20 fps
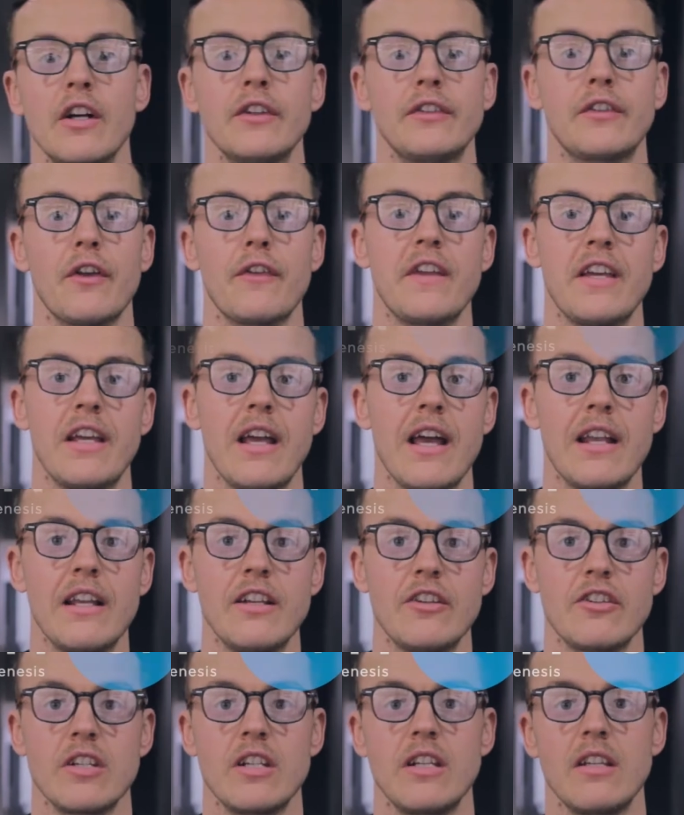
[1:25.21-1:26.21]
So the
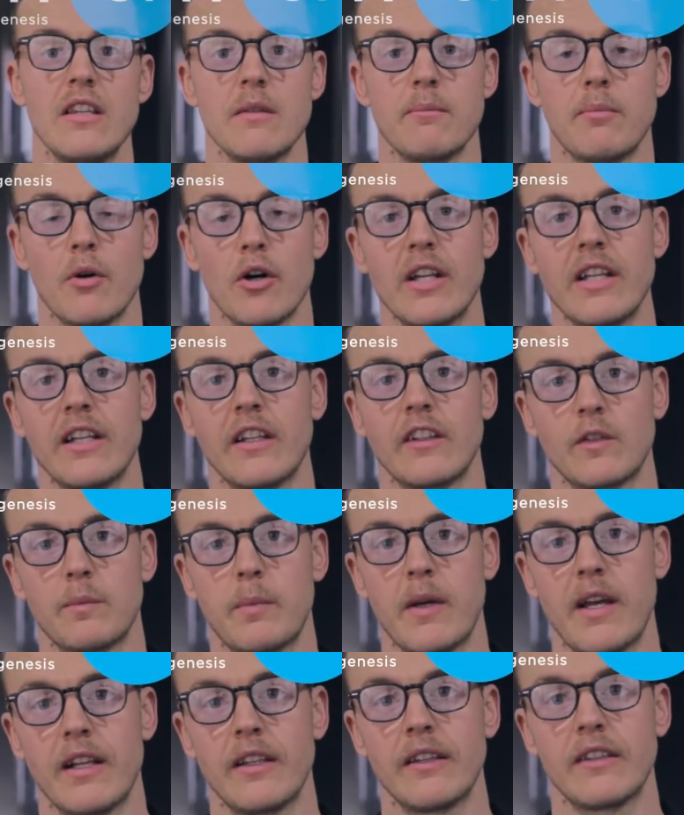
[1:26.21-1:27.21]
energy the body
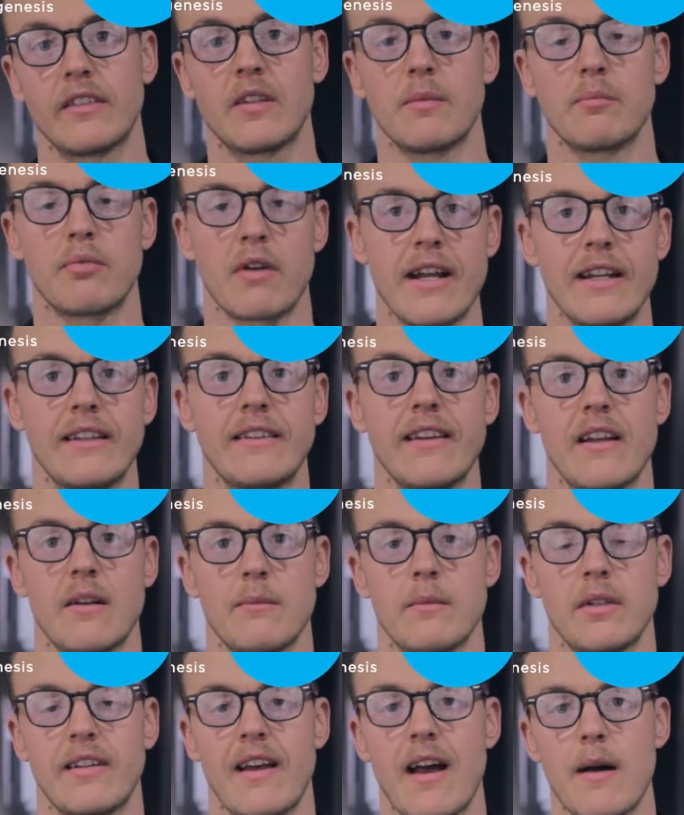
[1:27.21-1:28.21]
expends to break down
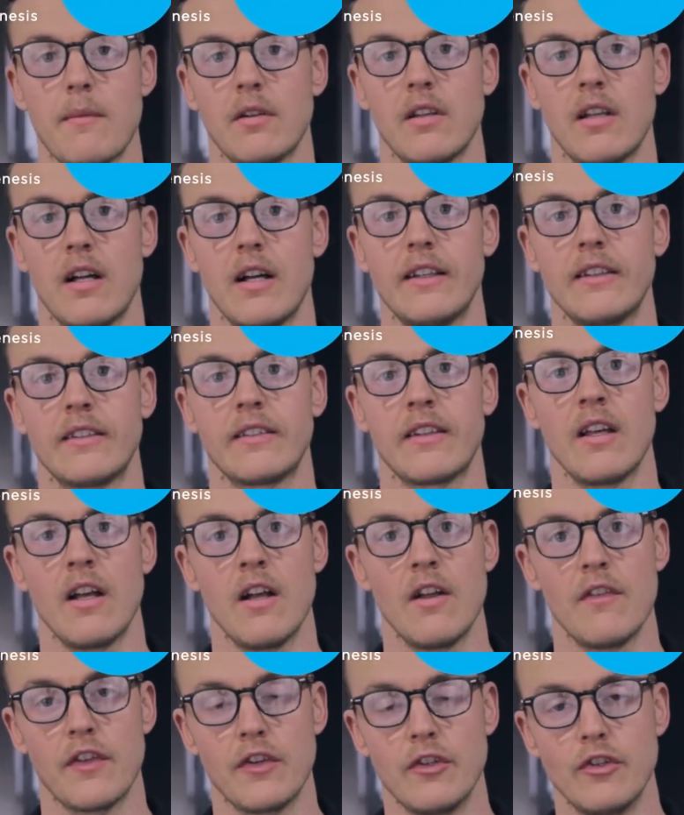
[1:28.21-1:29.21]
and metabolize
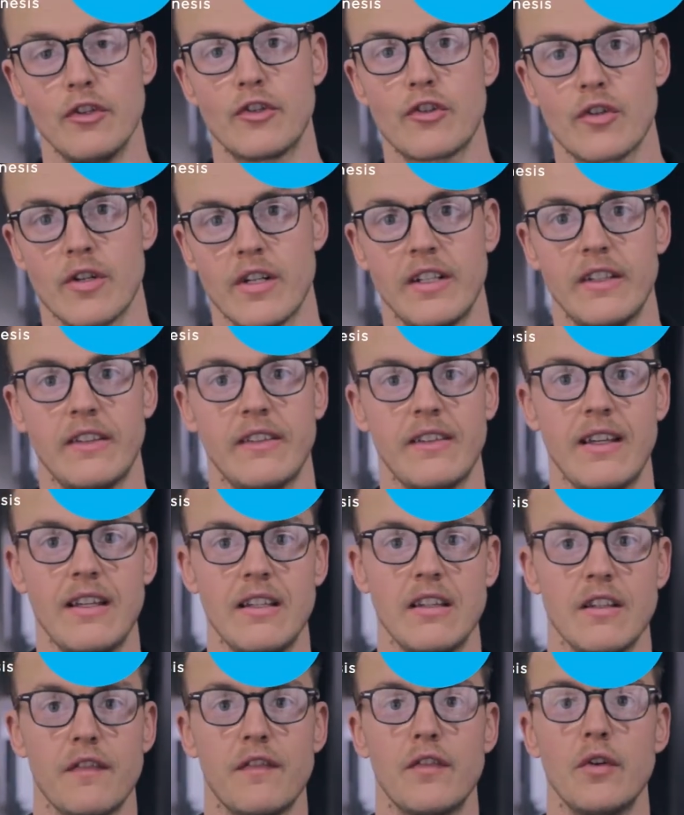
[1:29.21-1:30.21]
the nutrients
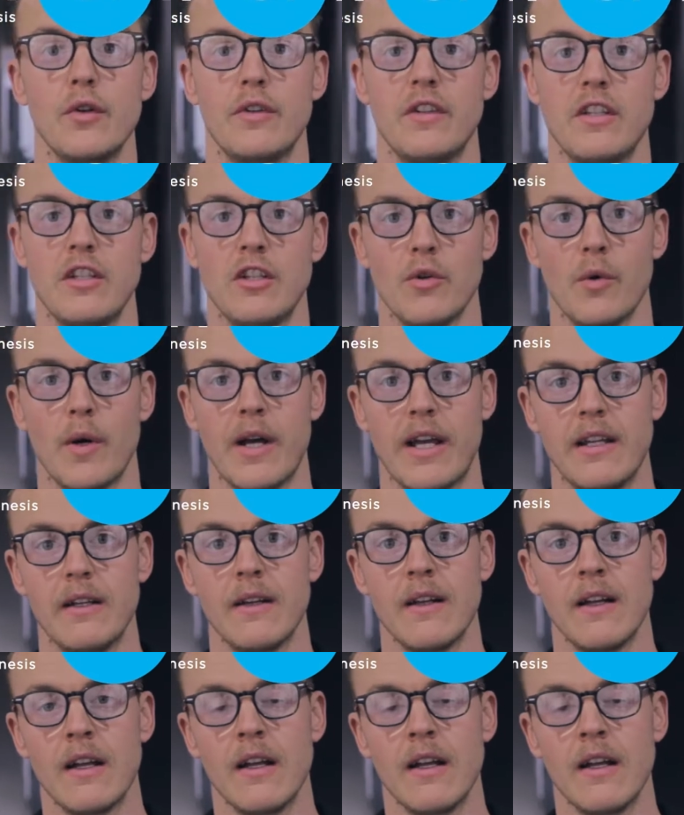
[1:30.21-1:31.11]
in the food that you eat.